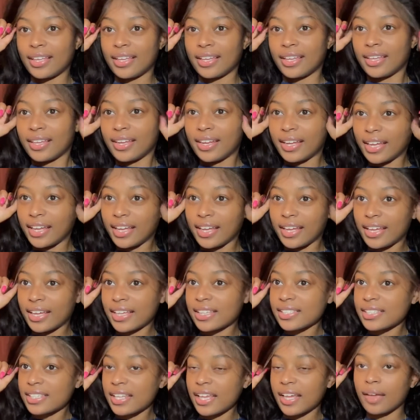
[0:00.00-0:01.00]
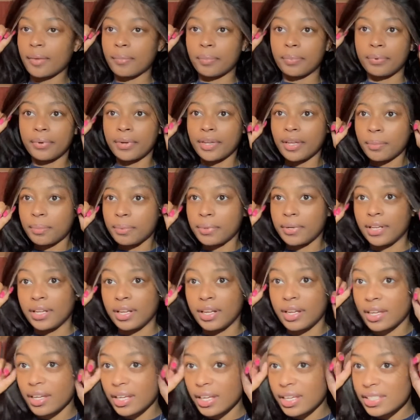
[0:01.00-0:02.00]
And like, it's like
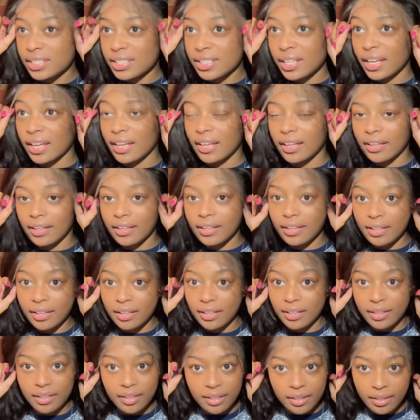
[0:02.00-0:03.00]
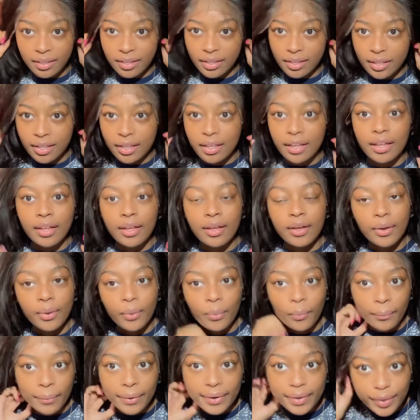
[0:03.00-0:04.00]
pre-plucked. It's like,
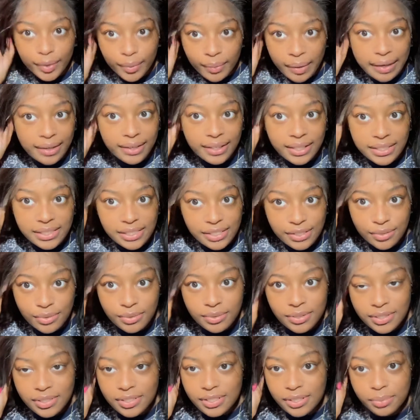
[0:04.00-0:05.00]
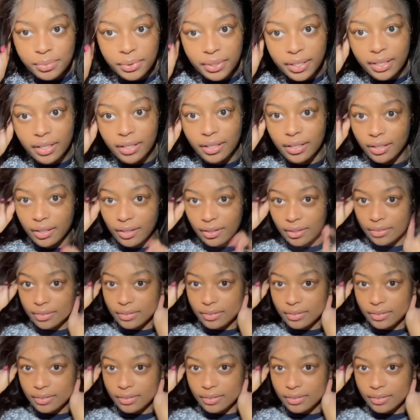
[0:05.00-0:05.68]
what do I need to do to this wig?